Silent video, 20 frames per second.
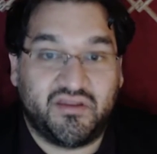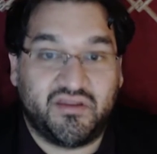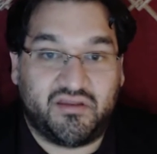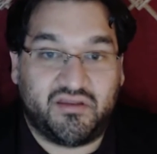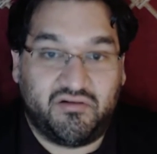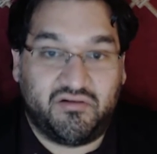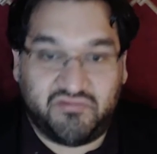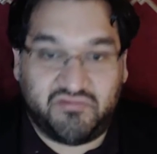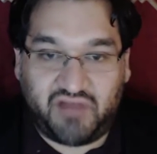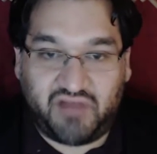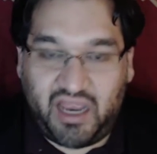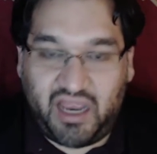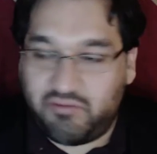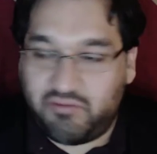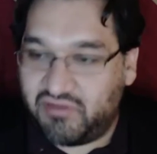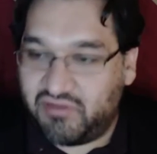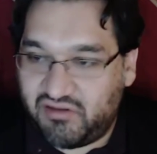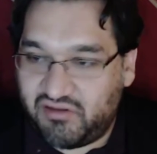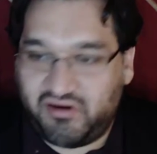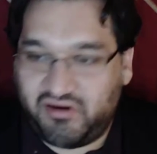So I
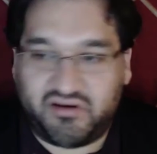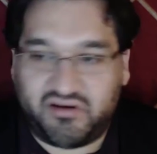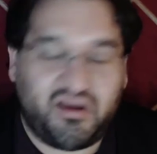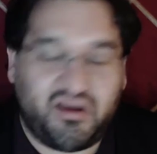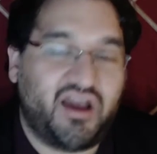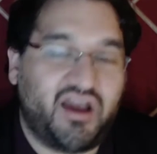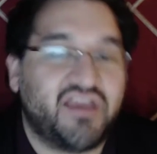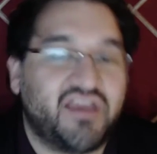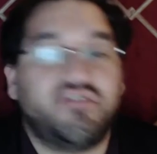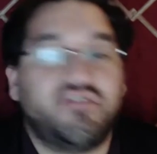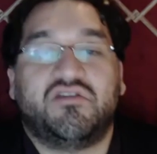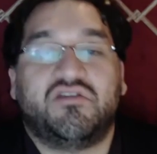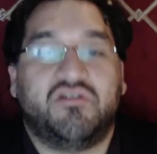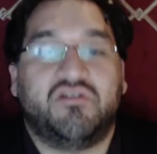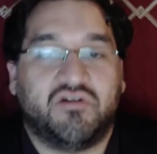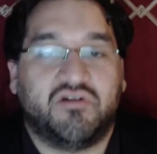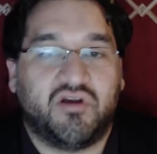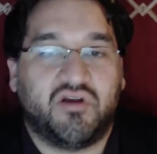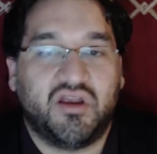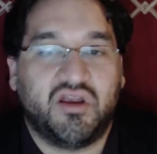would start talking to
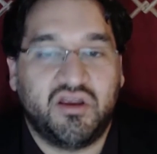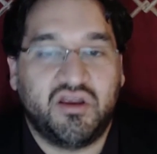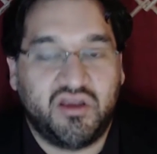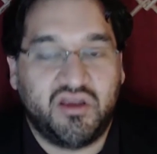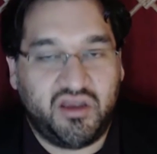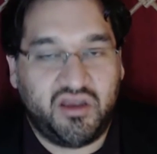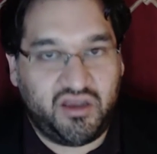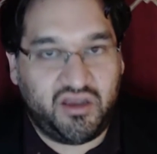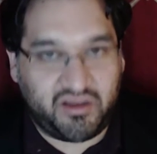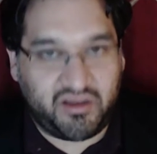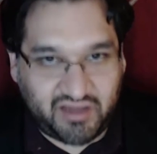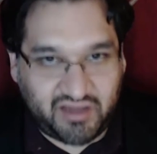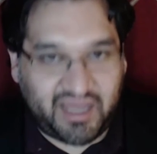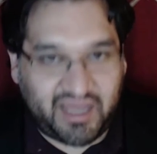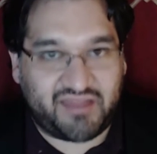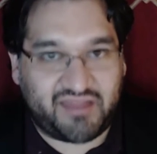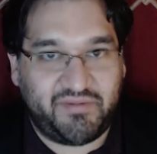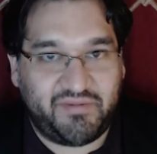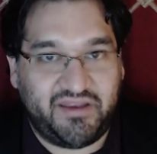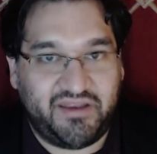your
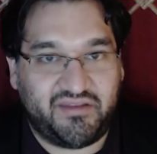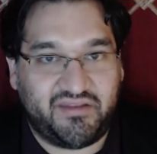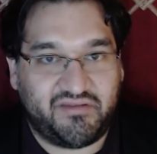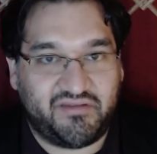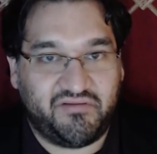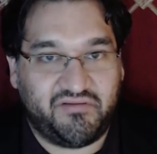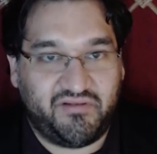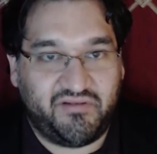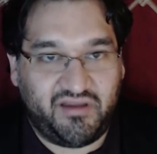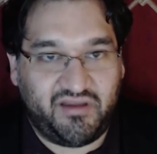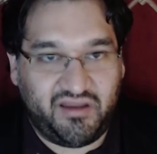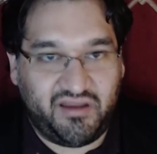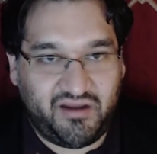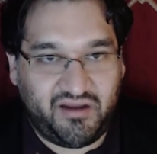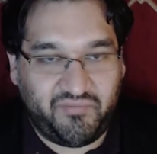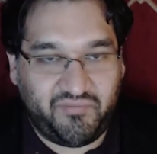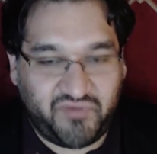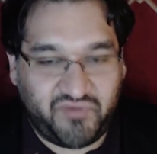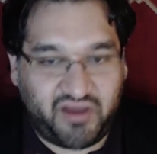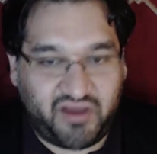classmates
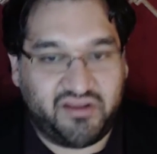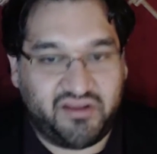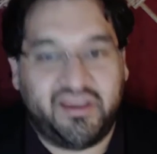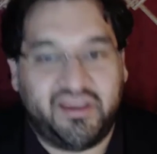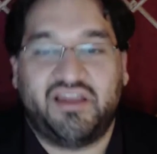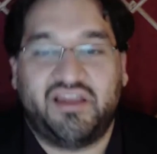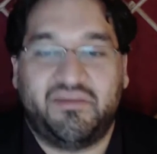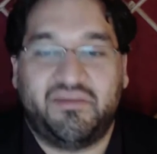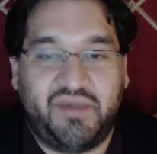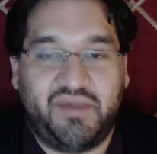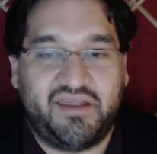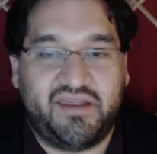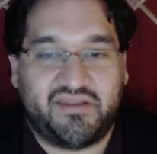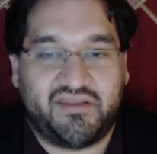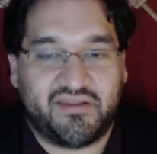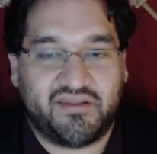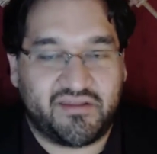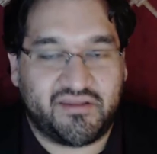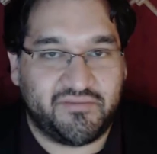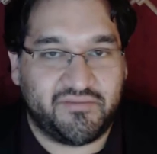on a daily
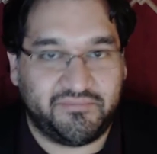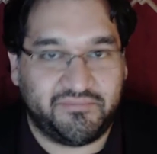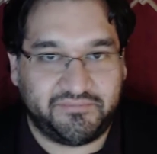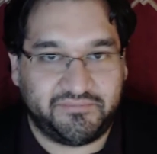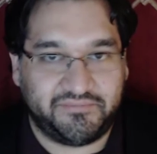basis.